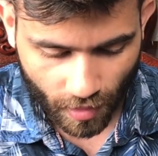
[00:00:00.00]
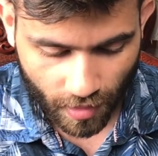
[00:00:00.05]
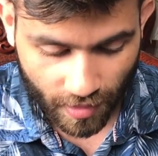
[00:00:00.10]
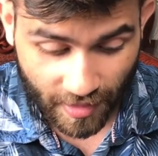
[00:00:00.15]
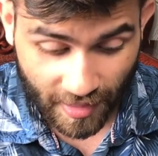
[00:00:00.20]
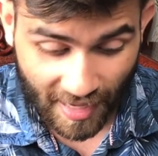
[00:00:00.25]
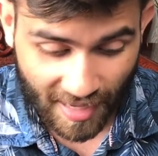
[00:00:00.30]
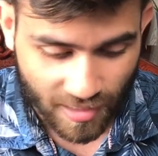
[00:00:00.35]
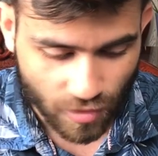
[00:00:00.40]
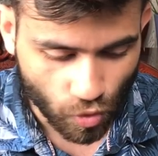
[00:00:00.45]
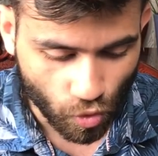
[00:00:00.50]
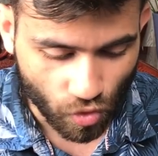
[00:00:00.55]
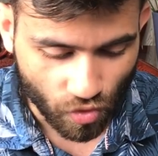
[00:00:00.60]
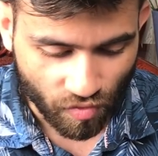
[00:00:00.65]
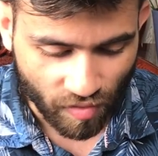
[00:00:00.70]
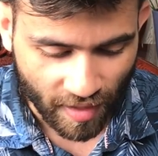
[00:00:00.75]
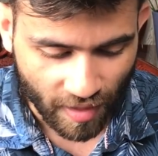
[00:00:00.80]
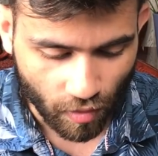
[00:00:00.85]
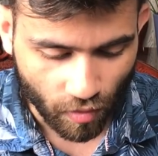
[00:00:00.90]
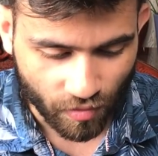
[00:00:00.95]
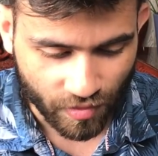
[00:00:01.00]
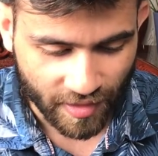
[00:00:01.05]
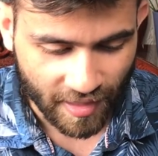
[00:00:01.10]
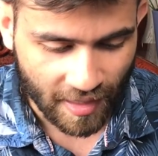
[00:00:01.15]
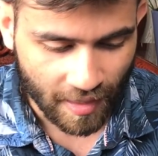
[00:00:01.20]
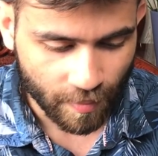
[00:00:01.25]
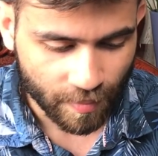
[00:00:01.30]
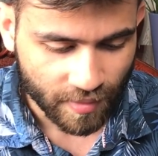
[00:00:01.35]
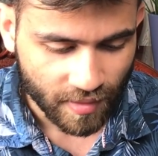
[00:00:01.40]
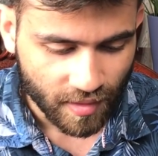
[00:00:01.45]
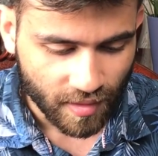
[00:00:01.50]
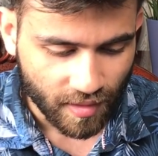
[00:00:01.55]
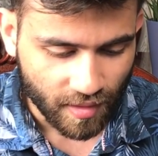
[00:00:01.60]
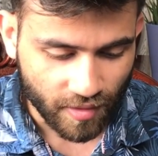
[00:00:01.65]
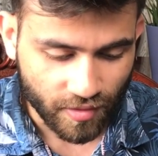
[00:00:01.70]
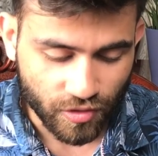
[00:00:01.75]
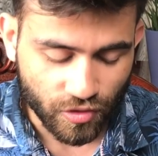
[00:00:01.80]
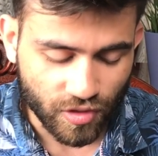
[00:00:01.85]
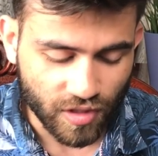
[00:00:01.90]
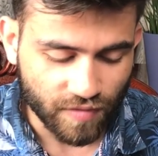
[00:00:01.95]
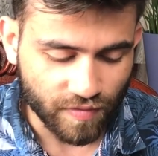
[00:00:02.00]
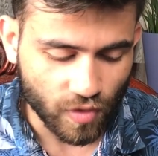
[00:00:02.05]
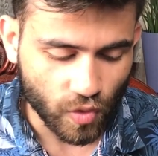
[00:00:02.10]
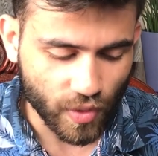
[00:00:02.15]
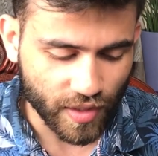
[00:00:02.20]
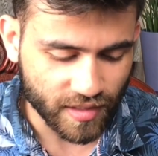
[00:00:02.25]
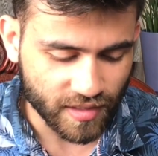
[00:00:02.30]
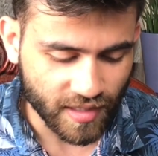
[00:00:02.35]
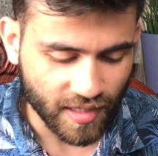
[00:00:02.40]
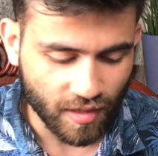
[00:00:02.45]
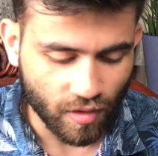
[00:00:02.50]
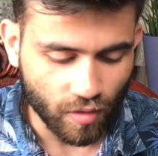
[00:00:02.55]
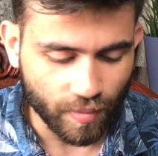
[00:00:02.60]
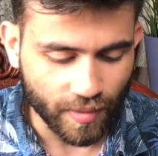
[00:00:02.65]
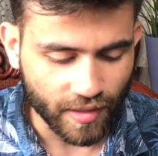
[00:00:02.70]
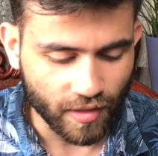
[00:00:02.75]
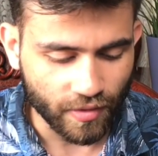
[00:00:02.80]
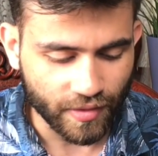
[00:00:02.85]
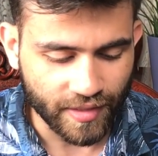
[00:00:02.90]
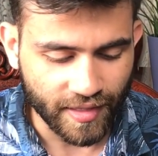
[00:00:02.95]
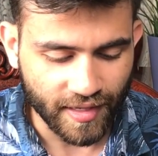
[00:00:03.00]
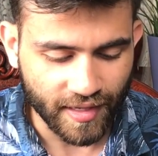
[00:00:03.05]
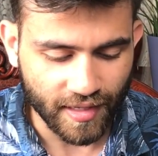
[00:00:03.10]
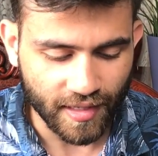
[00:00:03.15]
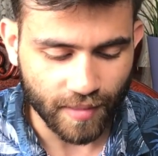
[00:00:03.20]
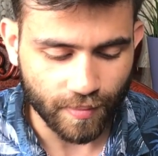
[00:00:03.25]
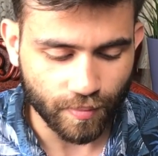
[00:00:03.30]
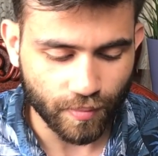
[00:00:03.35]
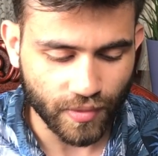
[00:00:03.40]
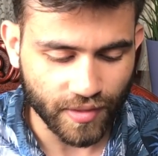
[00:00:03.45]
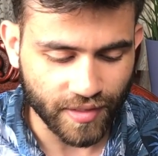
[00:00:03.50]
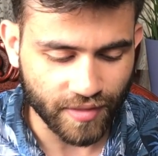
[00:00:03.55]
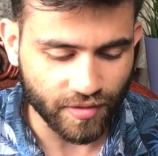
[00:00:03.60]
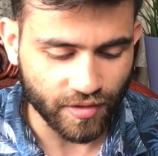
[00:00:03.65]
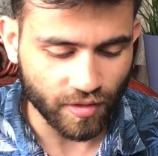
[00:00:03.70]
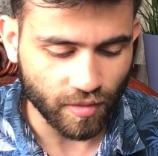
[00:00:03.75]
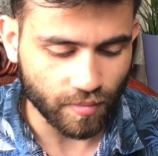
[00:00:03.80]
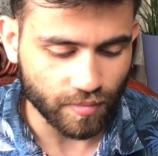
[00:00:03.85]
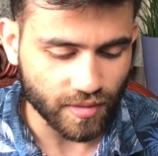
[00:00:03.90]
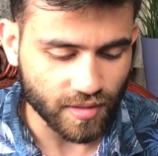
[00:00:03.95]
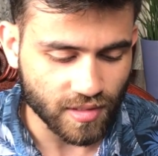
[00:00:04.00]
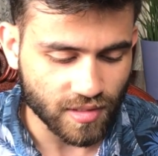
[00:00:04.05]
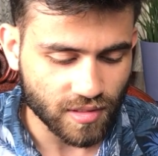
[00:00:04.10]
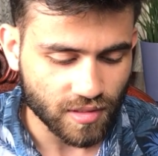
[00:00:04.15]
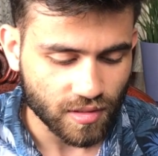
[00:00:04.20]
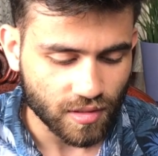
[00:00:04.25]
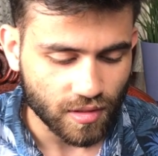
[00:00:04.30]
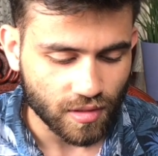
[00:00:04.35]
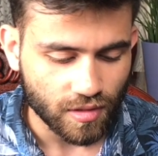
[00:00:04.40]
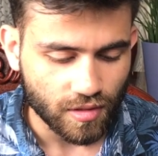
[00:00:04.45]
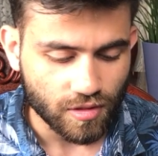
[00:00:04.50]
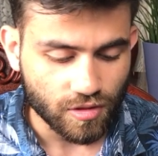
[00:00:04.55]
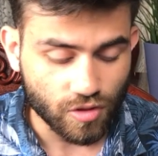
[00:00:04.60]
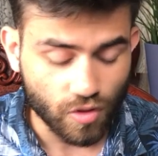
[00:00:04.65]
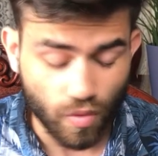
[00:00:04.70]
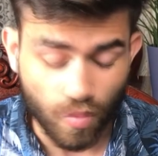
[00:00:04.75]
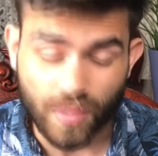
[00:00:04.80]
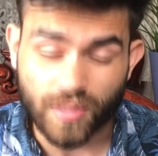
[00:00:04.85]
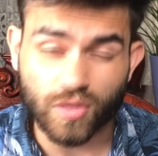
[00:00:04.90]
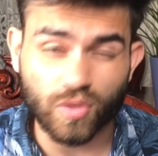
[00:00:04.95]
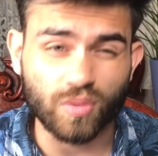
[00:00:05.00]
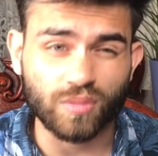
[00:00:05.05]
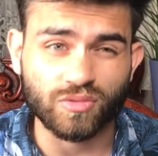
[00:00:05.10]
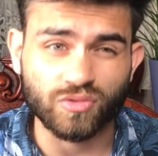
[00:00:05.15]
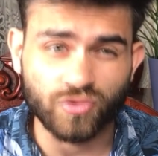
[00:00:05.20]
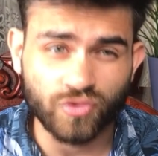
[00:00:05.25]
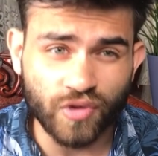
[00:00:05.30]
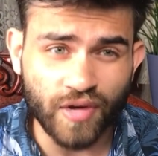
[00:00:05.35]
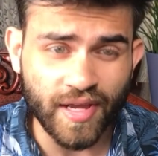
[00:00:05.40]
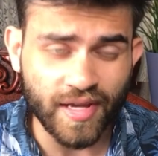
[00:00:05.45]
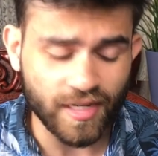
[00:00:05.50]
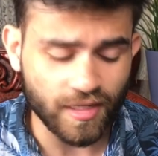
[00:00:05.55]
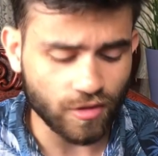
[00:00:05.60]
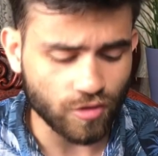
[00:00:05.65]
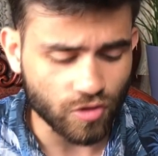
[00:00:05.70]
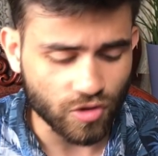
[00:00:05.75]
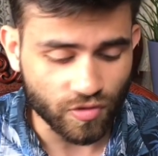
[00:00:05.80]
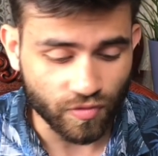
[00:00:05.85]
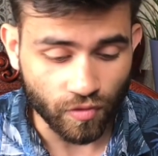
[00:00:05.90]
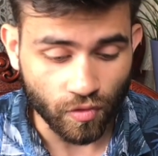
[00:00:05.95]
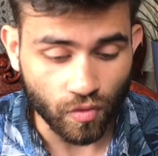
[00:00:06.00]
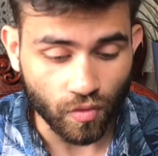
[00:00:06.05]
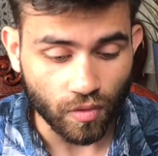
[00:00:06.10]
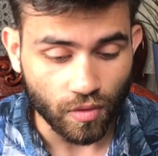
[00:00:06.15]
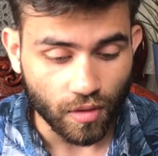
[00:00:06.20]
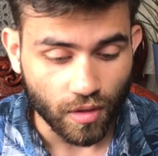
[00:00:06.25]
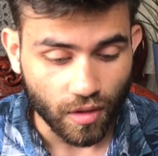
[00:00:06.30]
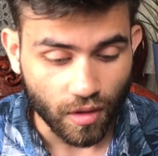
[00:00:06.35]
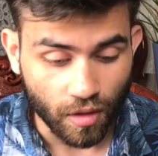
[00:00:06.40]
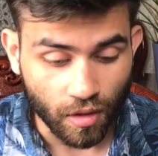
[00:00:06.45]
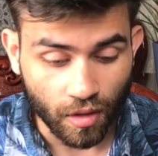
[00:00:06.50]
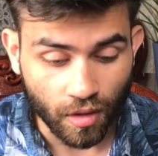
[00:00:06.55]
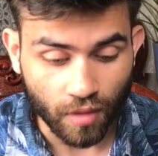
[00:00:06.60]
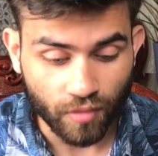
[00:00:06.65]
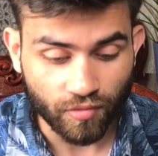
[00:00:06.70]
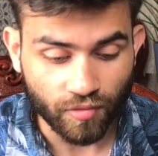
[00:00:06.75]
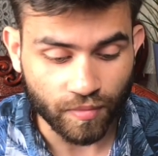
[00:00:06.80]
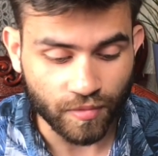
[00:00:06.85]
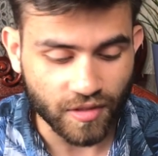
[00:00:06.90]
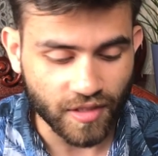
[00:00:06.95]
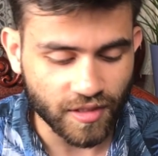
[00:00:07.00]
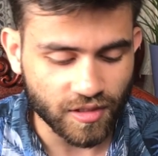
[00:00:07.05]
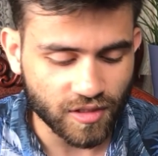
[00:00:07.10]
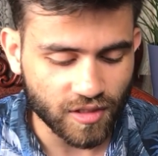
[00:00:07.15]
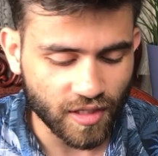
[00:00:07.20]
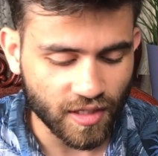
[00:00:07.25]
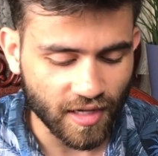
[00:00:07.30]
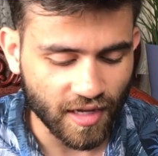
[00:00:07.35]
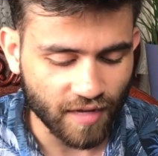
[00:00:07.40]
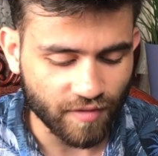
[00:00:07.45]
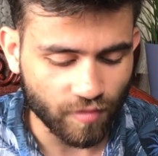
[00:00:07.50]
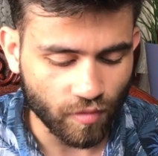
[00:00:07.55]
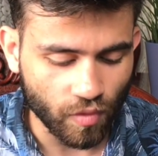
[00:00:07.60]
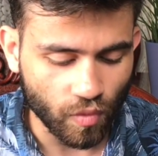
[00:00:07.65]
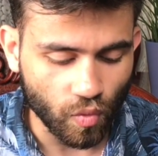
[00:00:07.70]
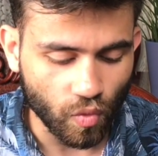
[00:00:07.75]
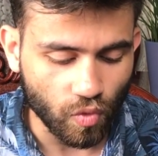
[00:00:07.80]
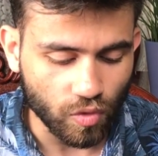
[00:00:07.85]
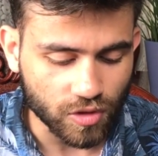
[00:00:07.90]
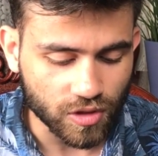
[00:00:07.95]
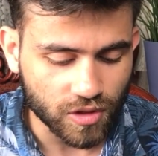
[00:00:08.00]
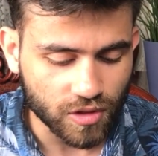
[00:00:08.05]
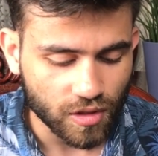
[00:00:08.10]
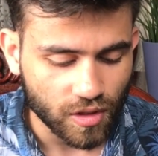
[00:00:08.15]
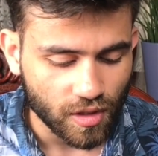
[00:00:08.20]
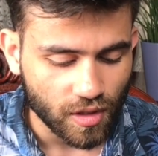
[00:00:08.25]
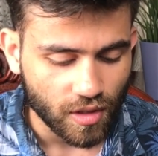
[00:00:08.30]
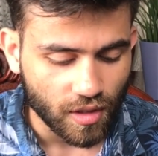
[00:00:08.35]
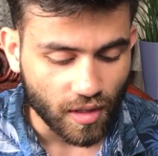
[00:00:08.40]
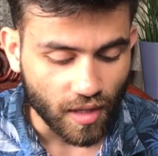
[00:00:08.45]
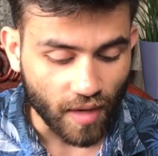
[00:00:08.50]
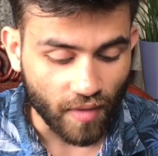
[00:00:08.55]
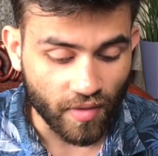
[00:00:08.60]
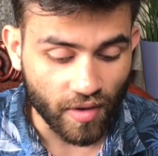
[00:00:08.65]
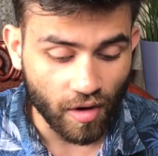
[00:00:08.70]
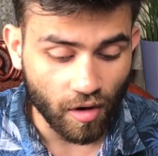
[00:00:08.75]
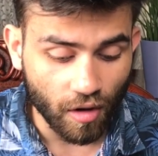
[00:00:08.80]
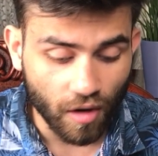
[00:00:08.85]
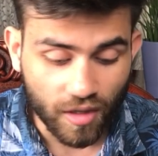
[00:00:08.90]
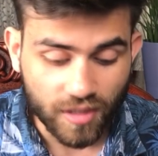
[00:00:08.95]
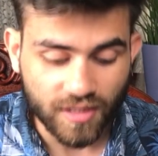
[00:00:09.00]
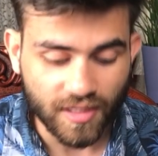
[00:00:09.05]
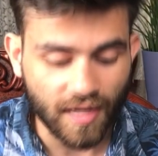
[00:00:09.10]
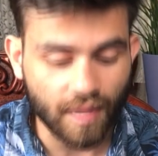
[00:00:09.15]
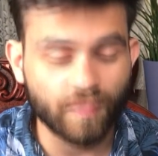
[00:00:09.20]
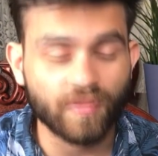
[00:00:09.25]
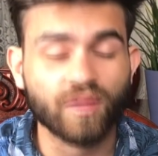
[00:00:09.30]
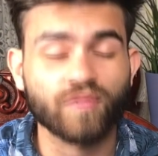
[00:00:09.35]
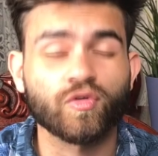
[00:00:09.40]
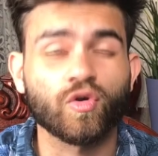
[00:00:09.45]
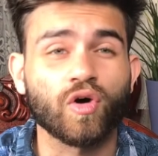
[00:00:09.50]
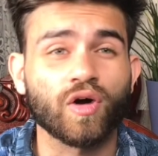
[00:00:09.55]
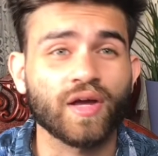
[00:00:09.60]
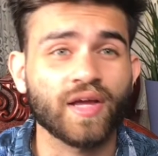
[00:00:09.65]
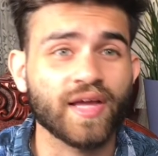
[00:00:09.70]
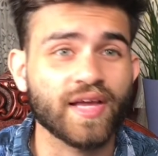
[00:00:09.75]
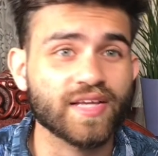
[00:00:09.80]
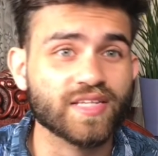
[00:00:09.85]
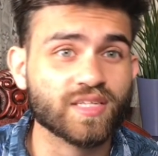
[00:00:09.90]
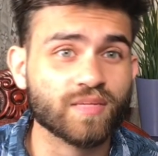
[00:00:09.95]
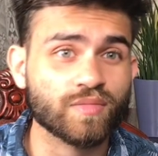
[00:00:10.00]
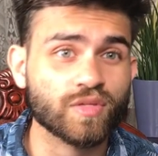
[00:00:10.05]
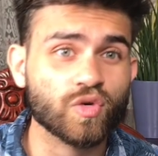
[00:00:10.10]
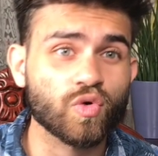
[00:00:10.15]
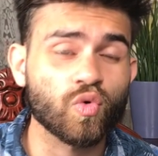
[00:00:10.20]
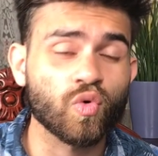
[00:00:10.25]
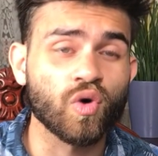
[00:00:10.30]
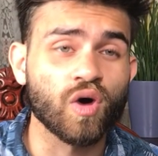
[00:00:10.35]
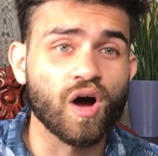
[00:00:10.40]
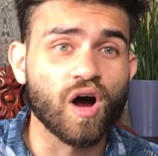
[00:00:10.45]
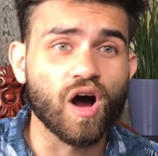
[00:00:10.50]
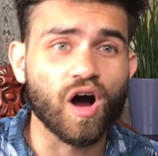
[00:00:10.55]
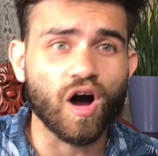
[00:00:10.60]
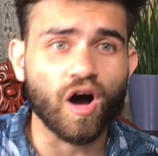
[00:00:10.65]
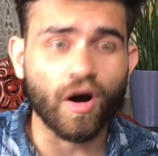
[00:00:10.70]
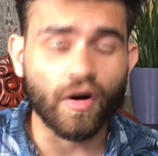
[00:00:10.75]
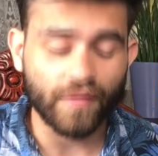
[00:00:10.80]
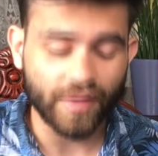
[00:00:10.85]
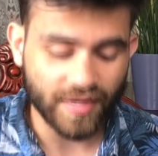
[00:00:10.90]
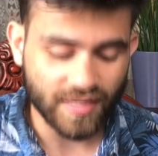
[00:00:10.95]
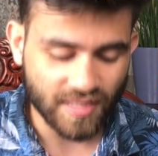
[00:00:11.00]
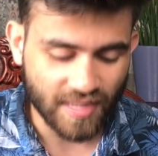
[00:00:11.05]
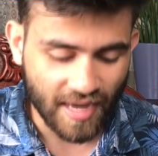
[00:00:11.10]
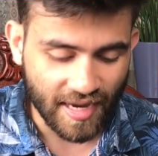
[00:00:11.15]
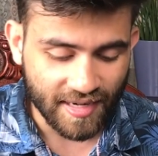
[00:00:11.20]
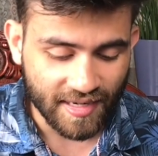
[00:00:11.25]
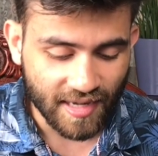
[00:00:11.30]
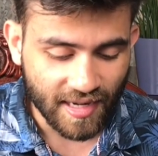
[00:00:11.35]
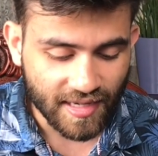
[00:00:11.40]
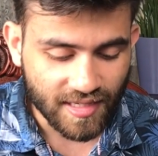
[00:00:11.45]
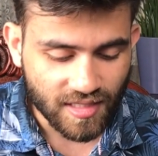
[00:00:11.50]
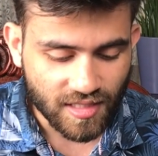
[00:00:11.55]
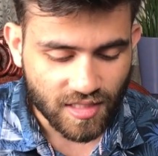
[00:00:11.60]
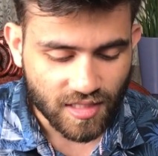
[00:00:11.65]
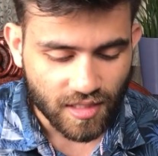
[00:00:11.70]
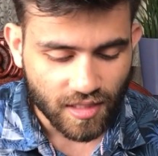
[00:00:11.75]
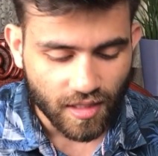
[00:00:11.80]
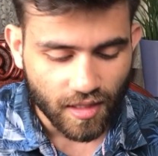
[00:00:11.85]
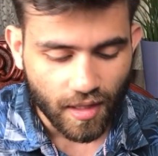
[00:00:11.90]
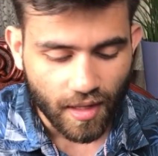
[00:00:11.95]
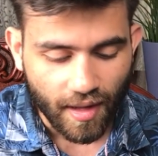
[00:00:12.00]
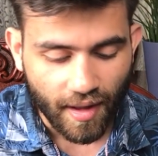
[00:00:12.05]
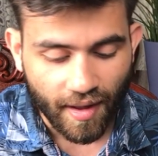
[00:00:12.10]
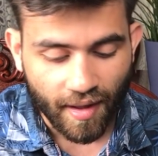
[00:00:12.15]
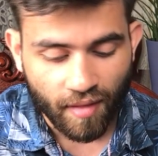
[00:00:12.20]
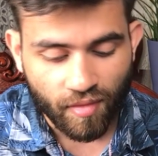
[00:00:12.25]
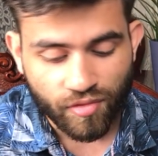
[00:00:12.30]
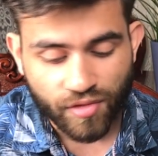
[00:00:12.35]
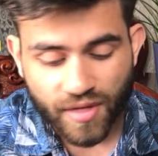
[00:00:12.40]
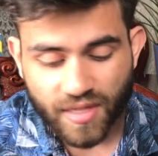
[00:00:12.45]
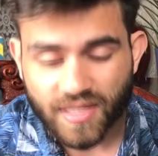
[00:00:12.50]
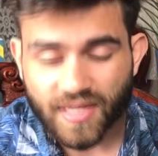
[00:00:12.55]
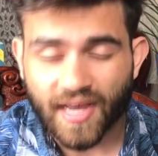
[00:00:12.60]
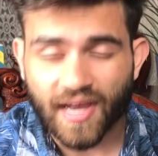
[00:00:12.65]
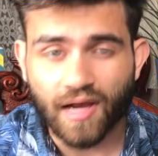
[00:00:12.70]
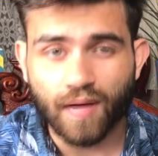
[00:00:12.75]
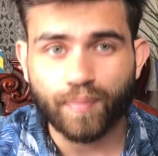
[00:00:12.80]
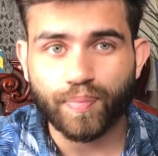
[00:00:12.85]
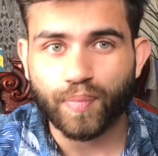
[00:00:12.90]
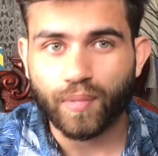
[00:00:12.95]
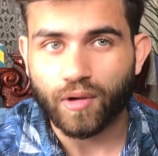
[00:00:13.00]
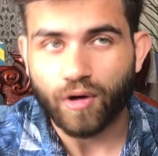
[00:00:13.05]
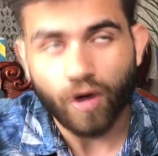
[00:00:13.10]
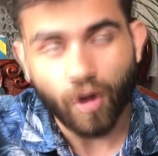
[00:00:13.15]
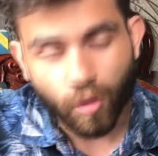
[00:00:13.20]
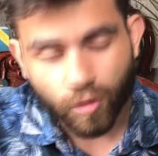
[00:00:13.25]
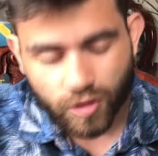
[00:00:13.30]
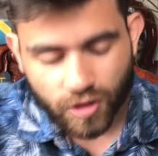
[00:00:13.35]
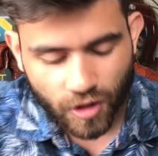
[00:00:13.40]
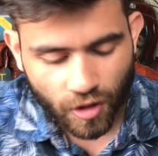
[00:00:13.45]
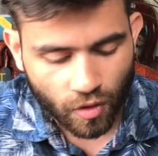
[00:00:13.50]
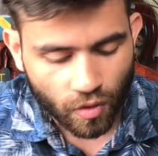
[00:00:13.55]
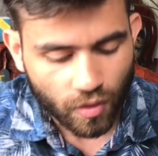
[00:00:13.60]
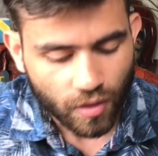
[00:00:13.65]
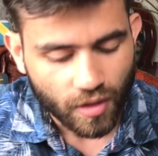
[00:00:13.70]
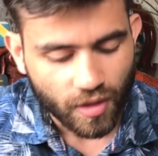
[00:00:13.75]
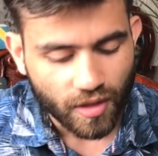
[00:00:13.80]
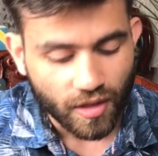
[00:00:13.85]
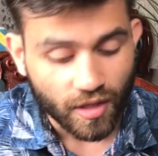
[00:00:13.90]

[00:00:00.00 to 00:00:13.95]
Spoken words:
it has all of that on the app, and then you can even quick dial by going here, putting in the numbers. So it's really useful from your day-to-day life on the wards. And the last app that I've got here is something called RX Guidelines. And this app also,